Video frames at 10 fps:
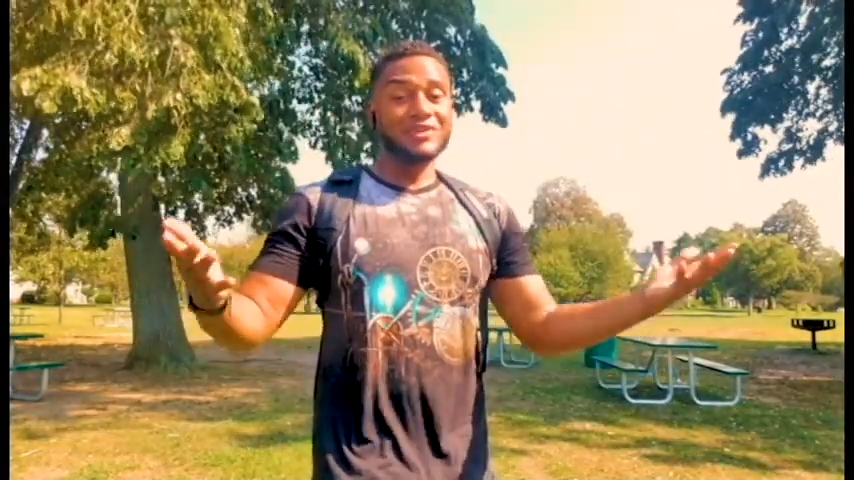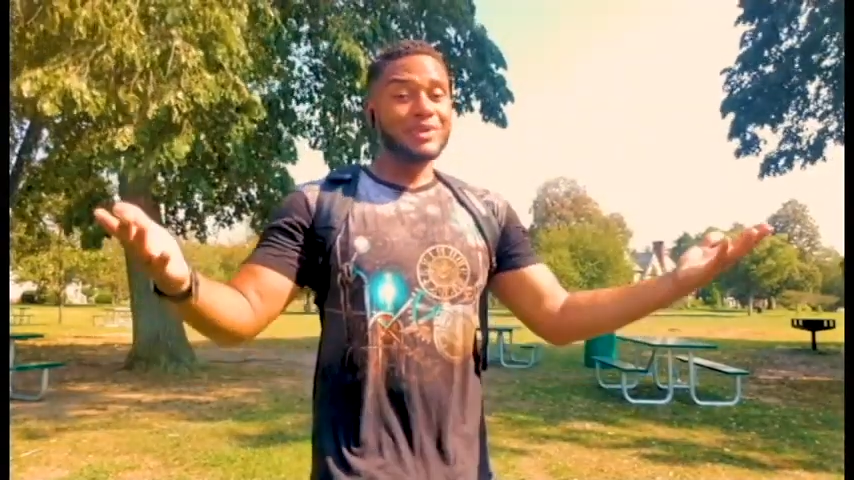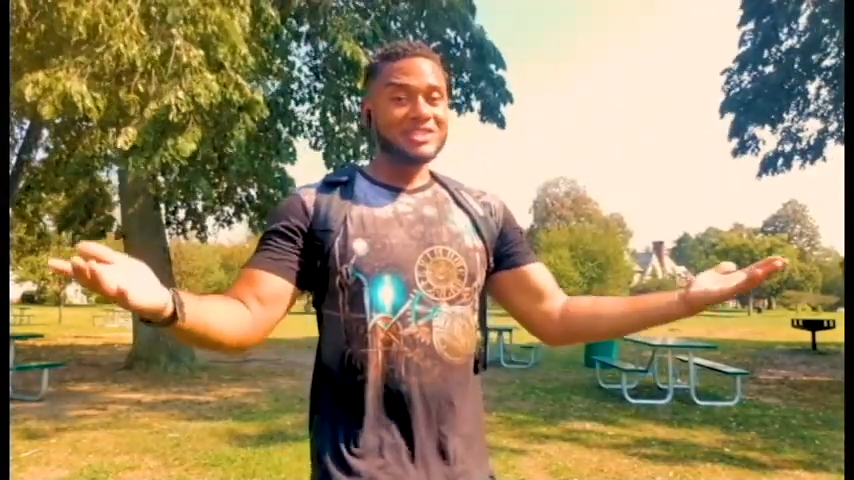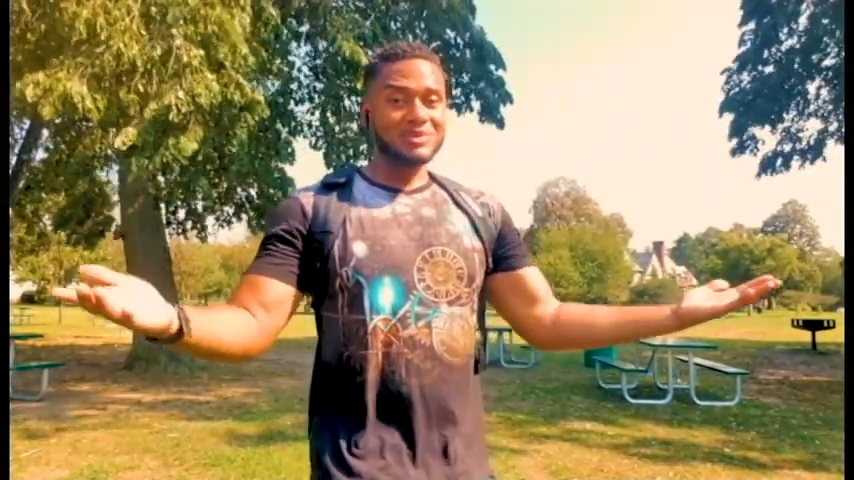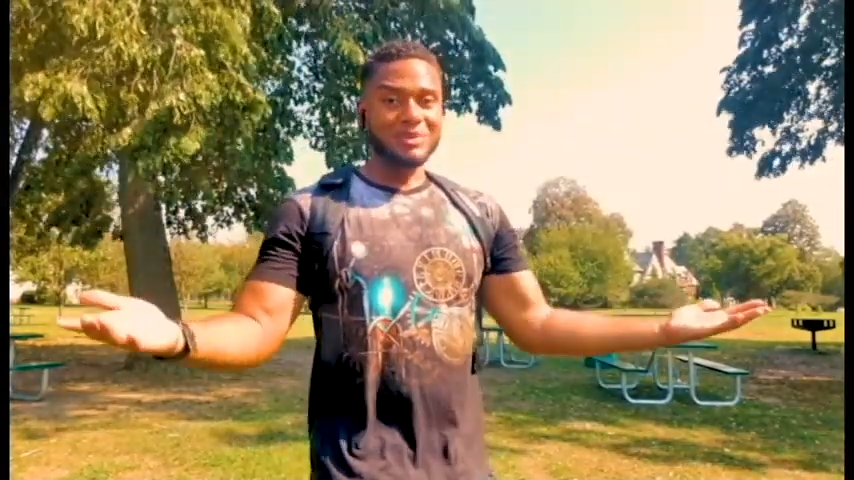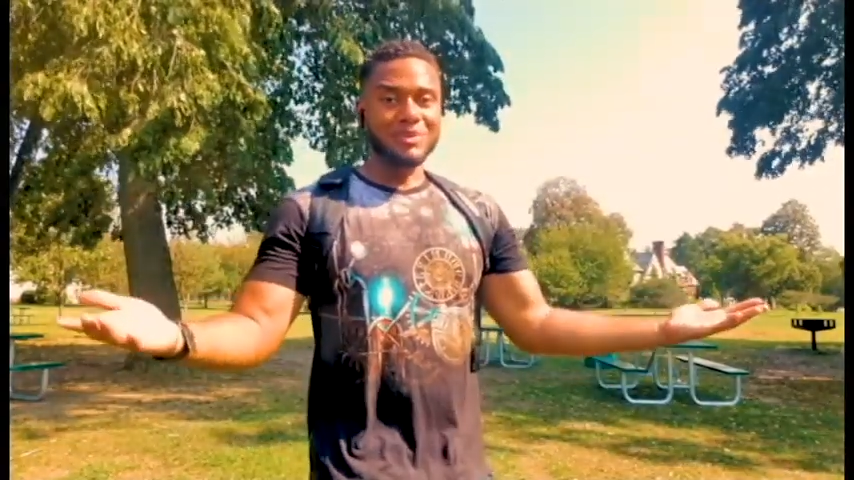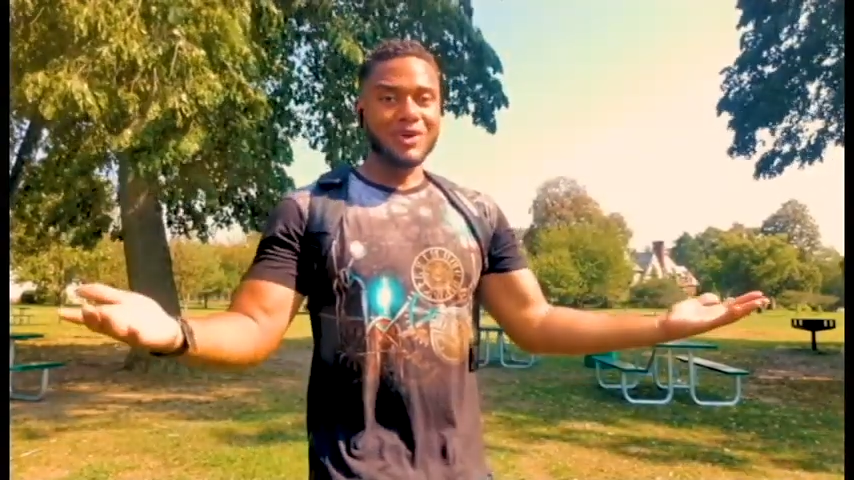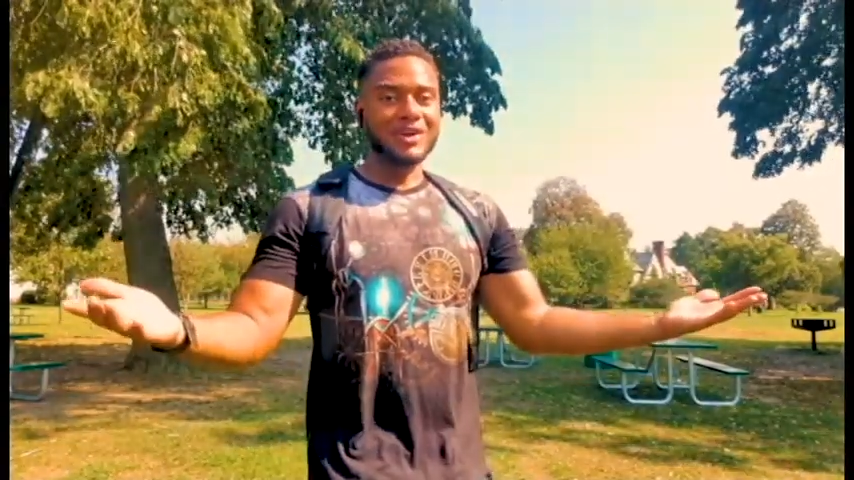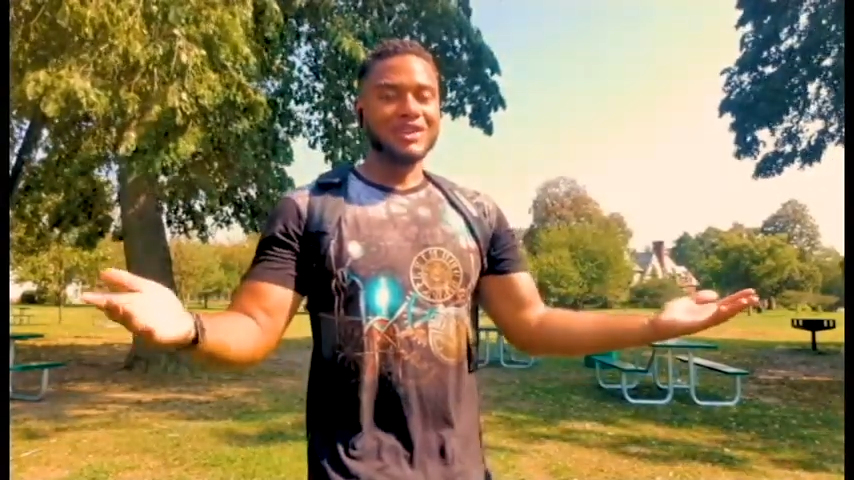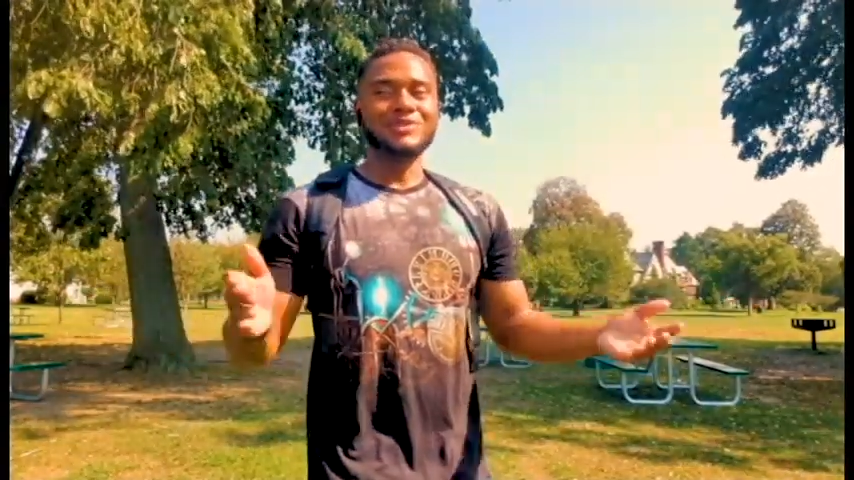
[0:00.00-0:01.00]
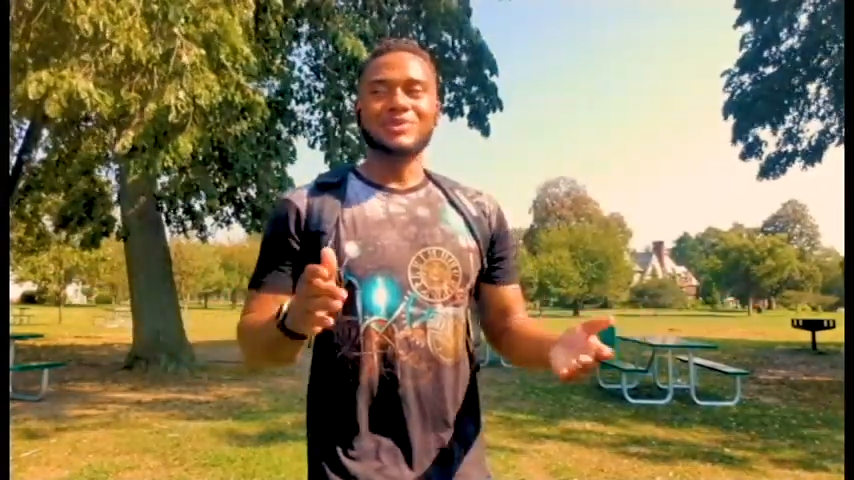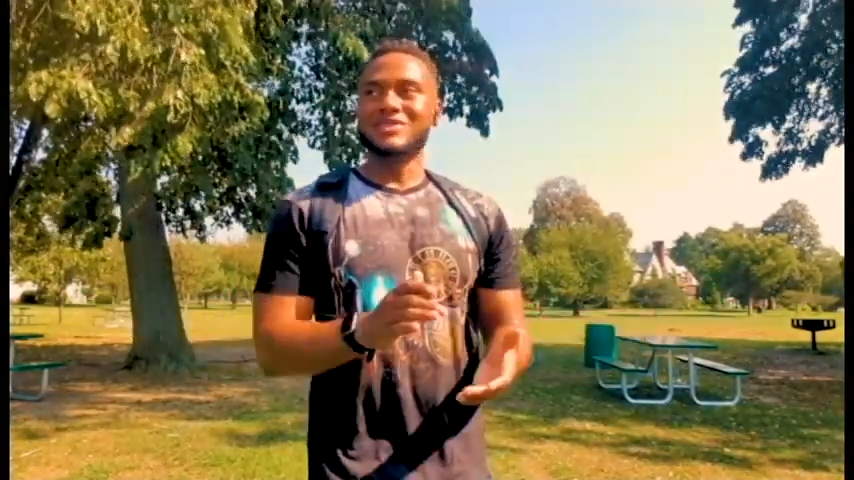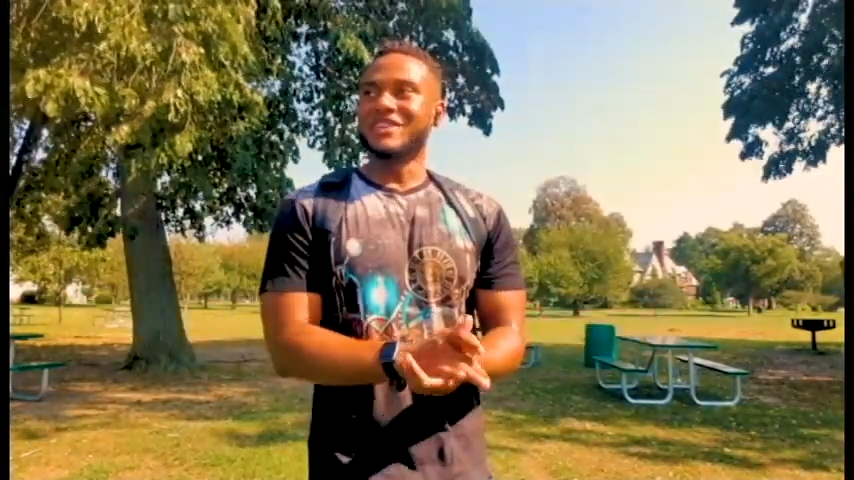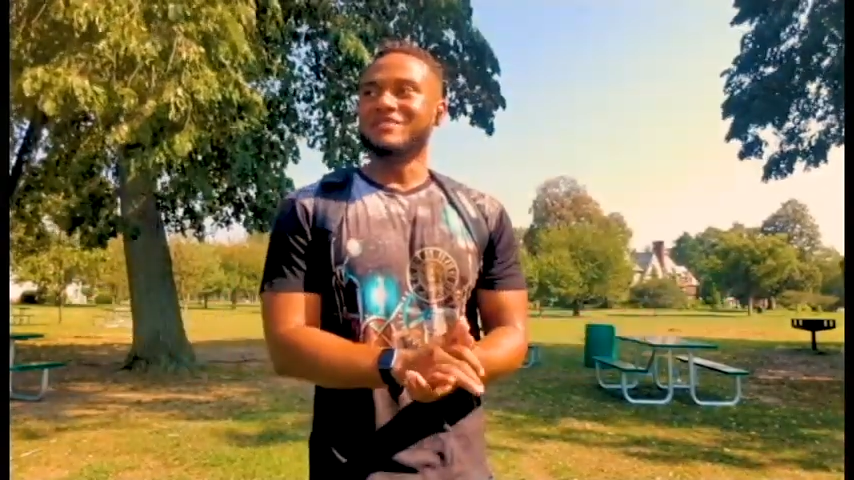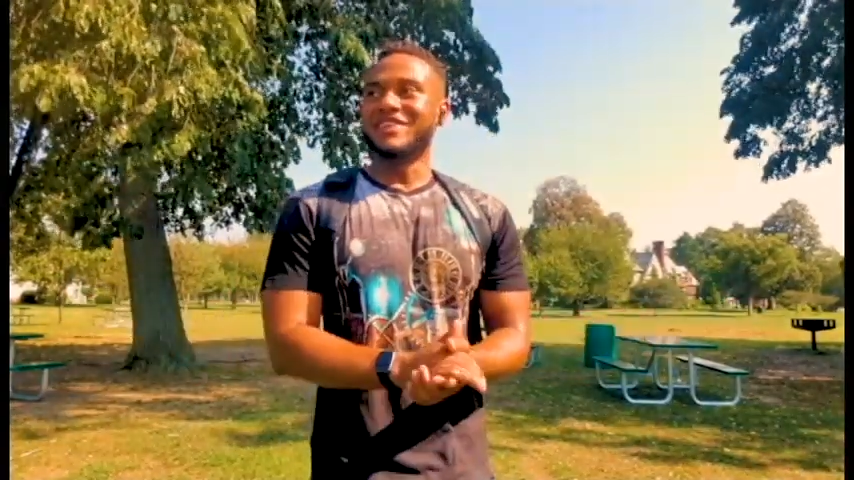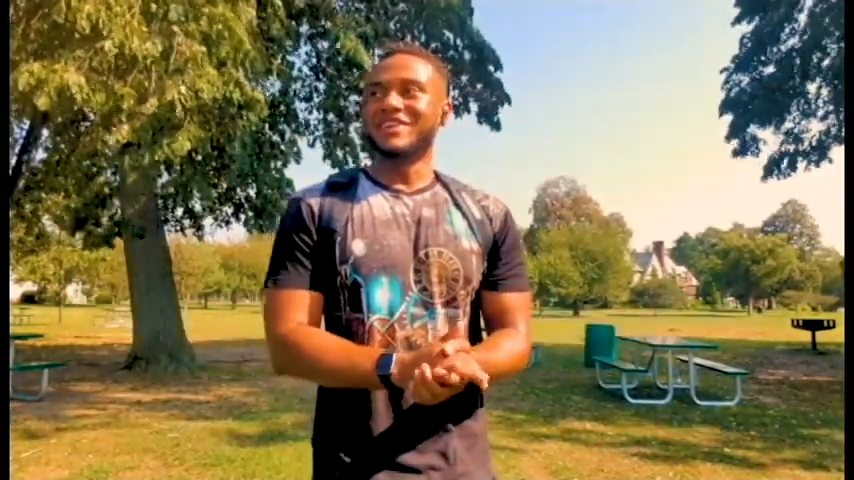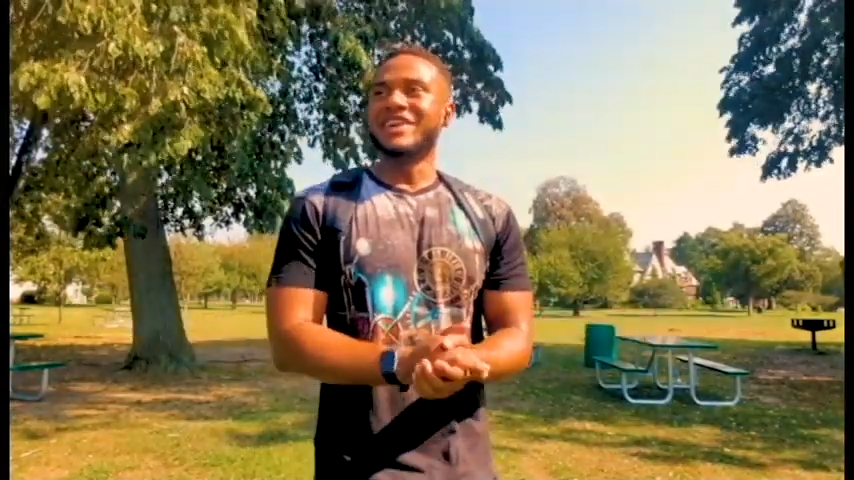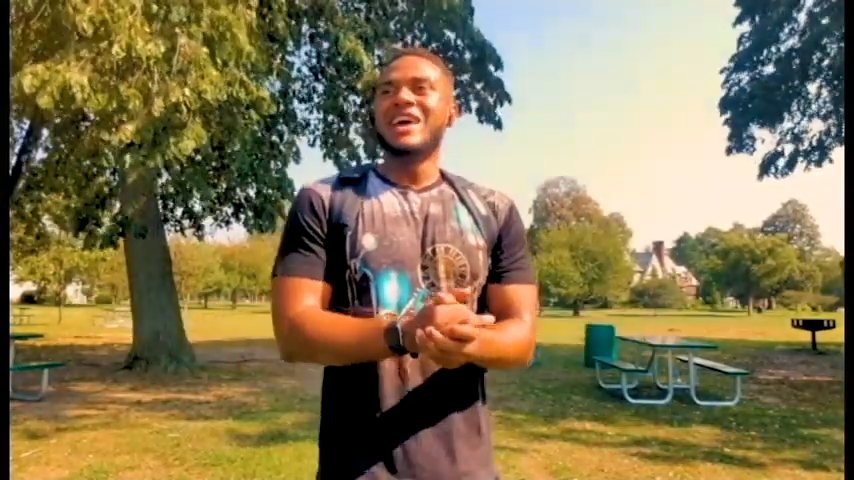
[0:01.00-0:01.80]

Granted, we were all kind of doing the same thing.